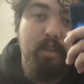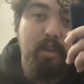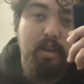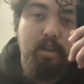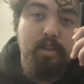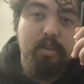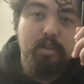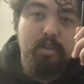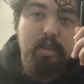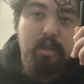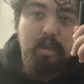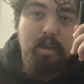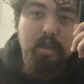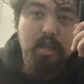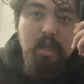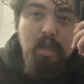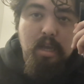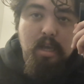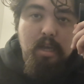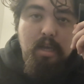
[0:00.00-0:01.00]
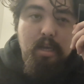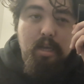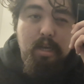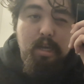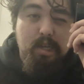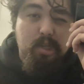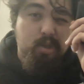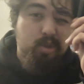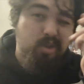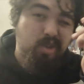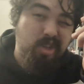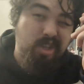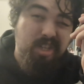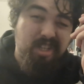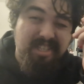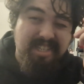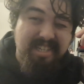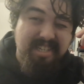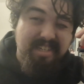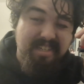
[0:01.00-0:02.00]
that on this thing. So you
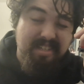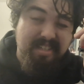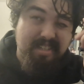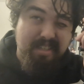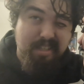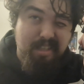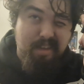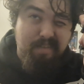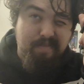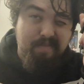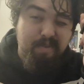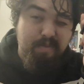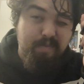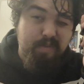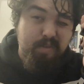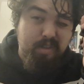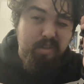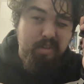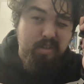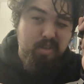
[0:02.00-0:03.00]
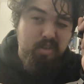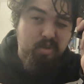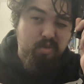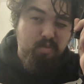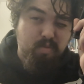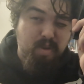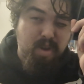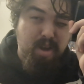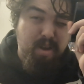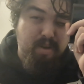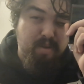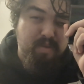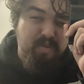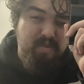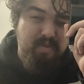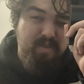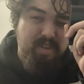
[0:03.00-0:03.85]
get technically like 15 to 12